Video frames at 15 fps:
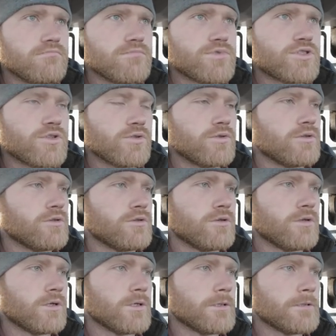
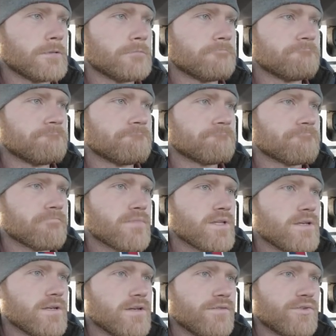So
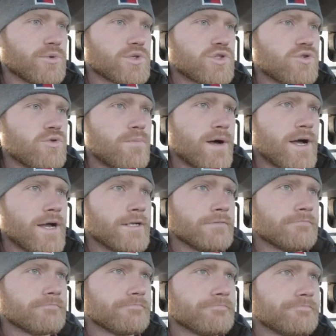there was no
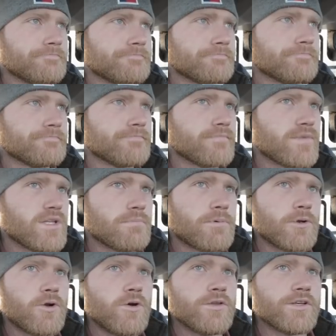ban,
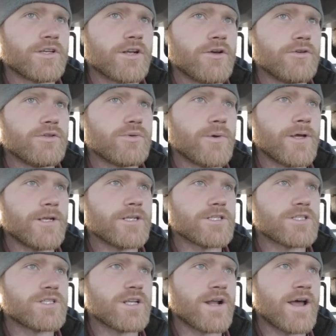put it on the ground. When
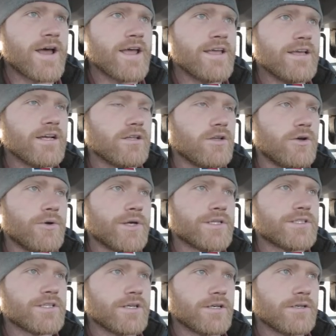it's dry, allow
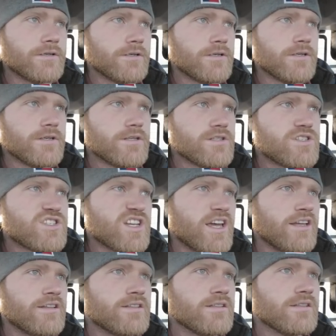it to
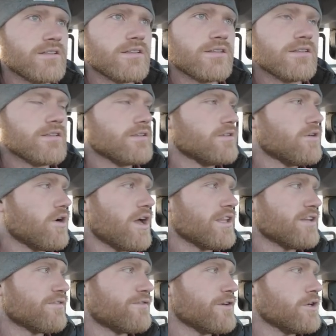sit
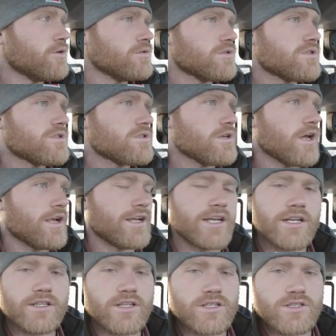in the fields and
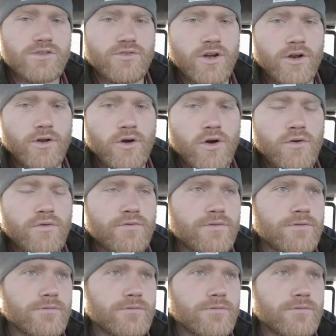then it doesn't run off.